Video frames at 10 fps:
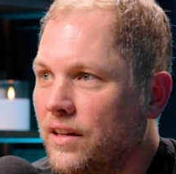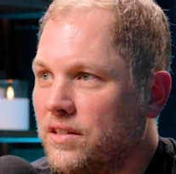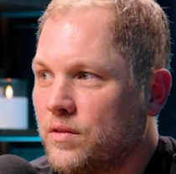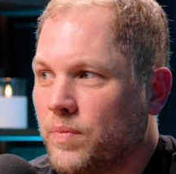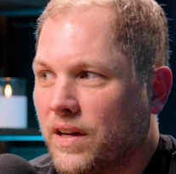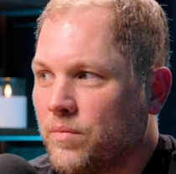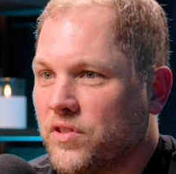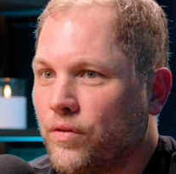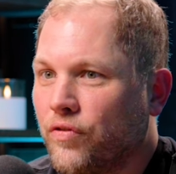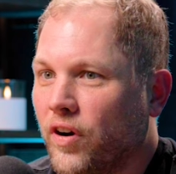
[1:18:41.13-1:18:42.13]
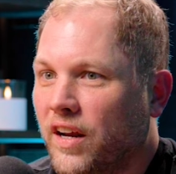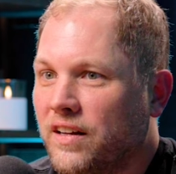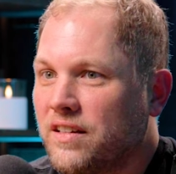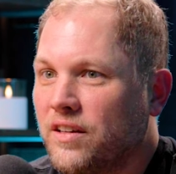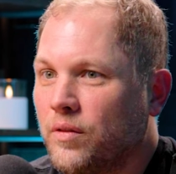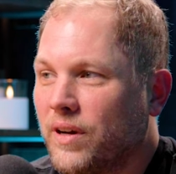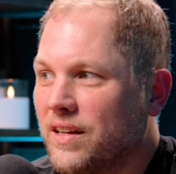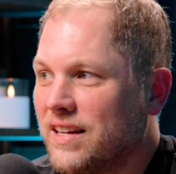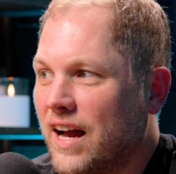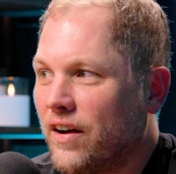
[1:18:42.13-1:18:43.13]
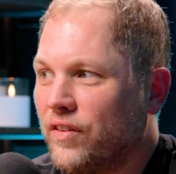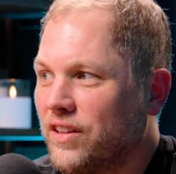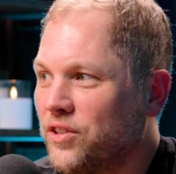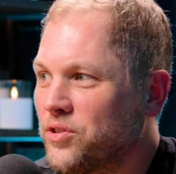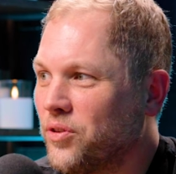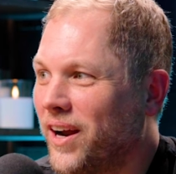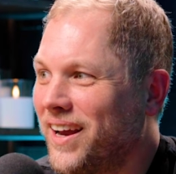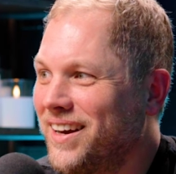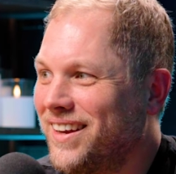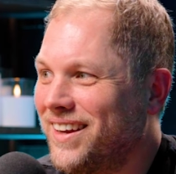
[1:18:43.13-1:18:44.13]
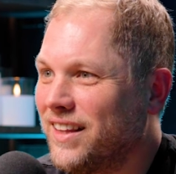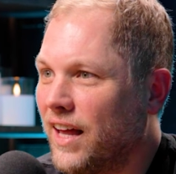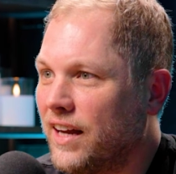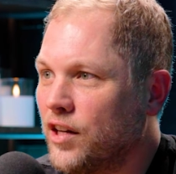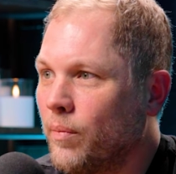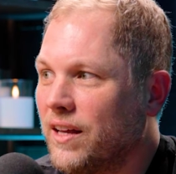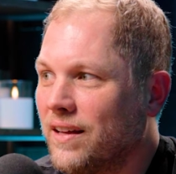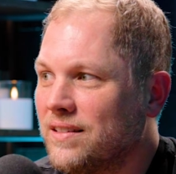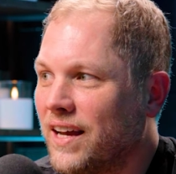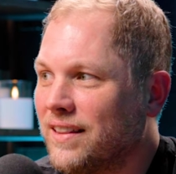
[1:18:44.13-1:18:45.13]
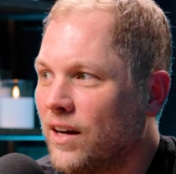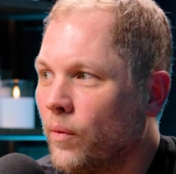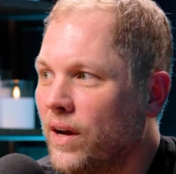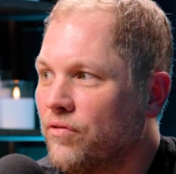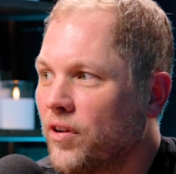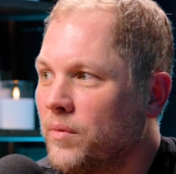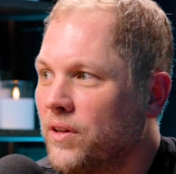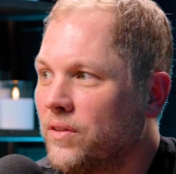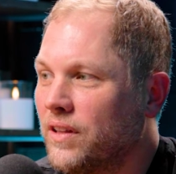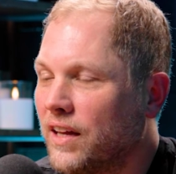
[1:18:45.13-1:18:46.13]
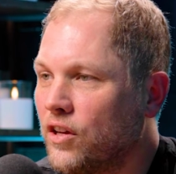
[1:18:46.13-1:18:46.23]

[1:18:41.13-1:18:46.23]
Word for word: it just becomes so freeing to you yeah. because now everything's great and like nobody can take that away from you.